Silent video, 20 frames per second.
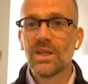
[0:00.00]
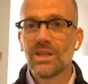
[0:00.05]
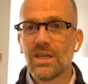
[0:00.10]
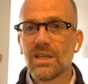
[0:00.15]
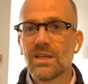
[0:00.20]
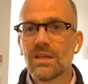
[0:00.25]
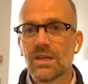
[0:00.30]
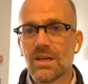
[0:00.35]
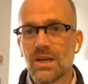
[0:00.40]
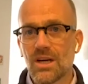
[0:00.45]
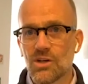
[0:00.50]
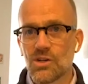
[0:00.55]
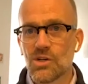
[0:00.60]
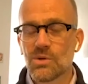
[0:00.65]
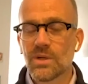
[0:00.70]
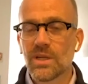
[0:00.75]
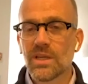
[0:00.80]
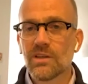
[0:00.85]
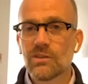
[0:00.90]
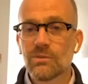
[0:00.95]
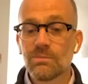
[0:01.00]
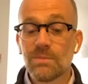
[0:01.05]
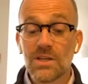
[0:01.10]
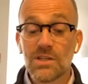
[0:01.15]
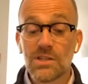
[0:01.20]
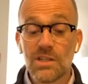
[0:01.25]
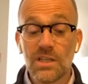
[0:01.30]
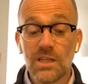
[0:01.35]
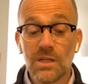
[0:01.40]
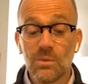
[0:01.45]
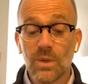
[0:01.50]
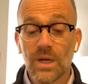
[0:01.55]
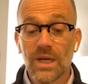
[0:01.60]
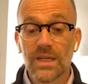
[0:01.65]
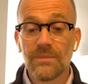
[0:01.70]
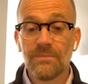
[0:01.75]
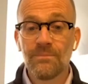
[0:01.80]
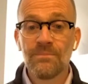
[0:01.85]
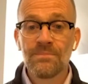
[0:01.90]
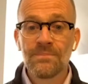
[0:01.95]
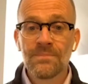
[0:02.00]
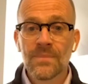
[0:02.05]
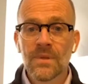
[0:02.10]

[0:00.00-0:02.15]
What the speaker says: within a country, especially when